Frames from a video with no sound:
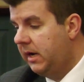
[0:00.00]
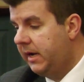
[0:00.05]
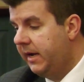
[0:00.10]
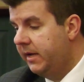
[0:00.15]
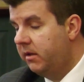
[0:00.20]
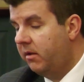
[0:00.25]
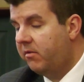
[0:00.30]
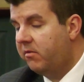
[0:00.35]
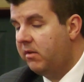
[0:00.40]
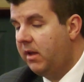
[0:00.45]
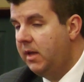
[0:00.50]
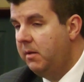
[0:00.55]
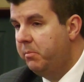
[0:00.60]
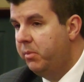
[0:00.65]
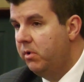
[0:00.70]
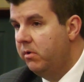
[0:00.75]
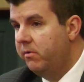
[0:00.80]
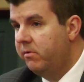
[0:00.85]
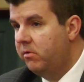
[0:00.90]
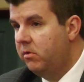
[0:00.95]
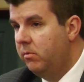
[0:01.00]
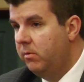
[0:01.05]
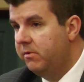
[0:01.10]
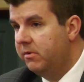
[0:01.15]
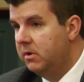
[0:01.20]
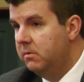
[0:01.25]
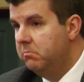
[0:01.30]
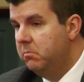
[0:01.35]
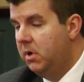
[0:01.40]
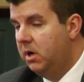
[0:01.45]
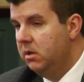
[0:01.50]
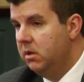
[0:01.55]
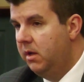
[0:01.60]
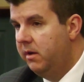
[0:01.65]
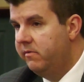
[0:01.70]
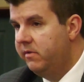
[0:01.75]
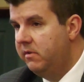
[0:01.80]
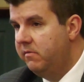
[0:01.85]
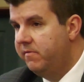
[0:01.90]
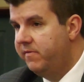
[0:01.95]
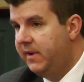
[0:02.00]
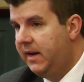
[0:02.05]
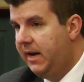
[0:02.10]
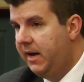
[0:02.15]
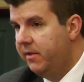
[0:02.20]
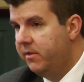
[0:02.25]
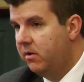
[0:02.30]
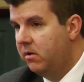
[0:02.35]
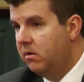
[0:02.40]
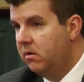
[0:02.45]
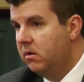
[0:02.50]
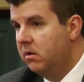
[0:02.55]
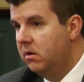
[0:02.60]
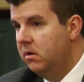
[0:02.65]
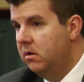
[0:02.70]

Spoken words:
Kenneth Staples who was a loving father